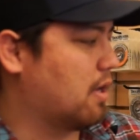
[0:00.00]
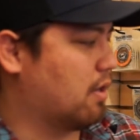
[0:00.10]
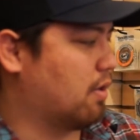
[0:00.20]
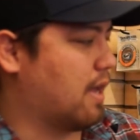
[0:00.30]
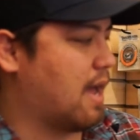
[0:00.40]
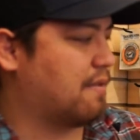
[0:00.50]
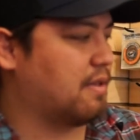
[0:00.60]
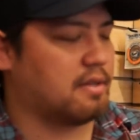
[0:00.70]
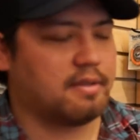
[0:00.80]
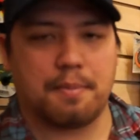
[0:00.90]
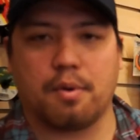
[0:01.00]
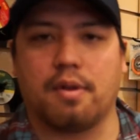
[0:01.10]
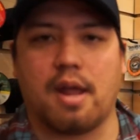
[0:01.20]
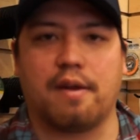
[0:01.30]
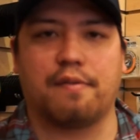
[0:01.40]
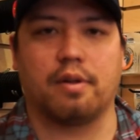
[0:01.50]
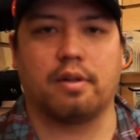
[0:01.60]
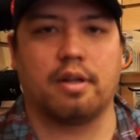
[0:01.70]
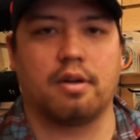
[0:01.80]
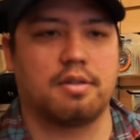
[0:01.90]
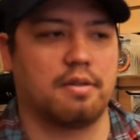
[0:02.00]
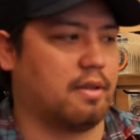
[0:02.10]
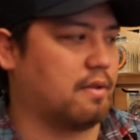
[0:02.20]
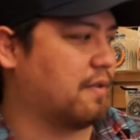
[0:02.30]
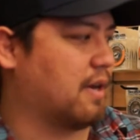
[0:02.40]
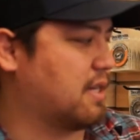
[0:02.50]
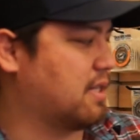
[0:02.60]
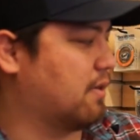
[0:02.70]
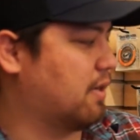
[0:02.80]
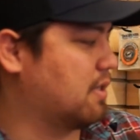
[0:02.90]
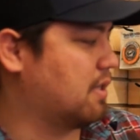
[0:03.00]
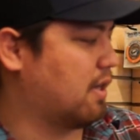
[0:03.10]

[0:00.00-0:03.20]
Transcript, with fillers: You know, they have the typical nine foot leaders in the Finesse series.